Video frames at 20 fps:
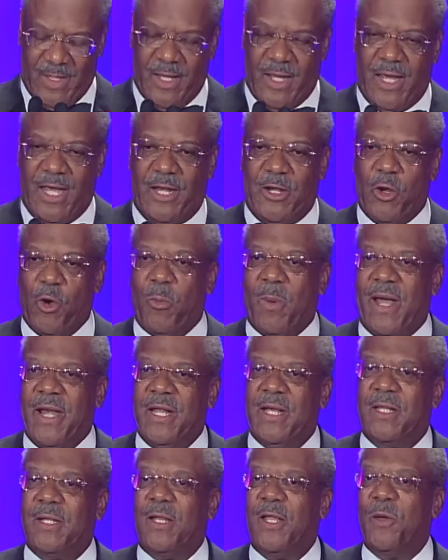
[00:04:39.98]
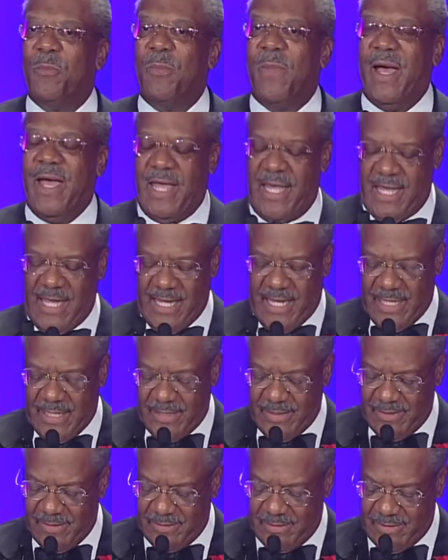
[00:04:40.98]
and nobody clubbed my head
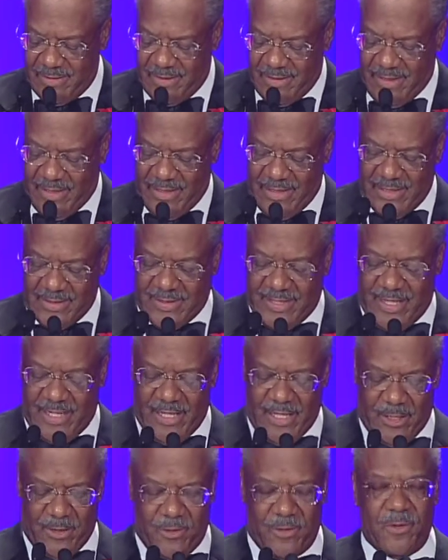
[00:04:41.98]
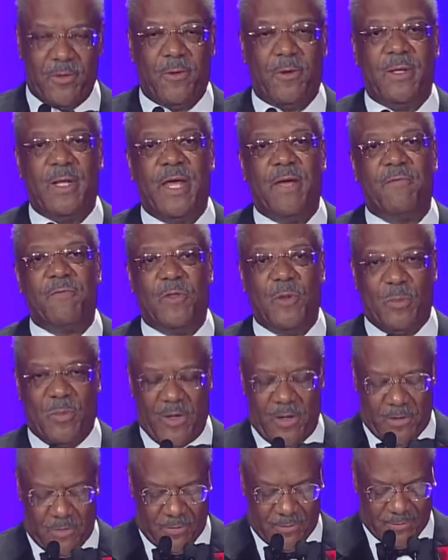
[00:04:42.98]
as I entered or left the
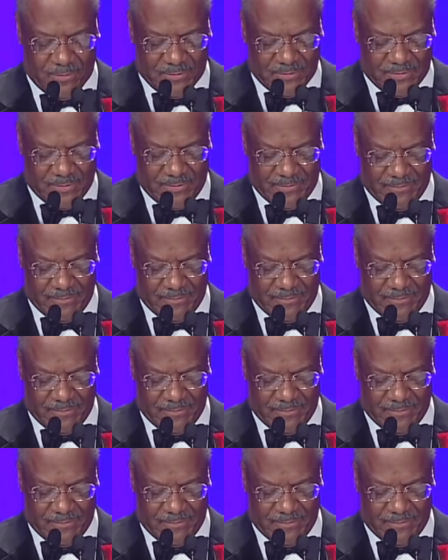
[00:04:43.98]
polls.